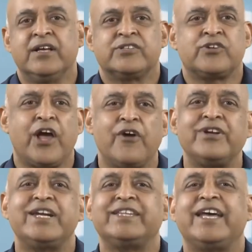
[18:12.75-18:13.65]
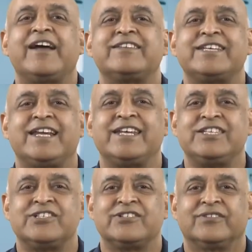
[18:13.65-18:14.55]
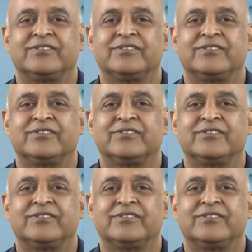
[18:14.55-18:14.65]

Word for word: so every day they are challenged.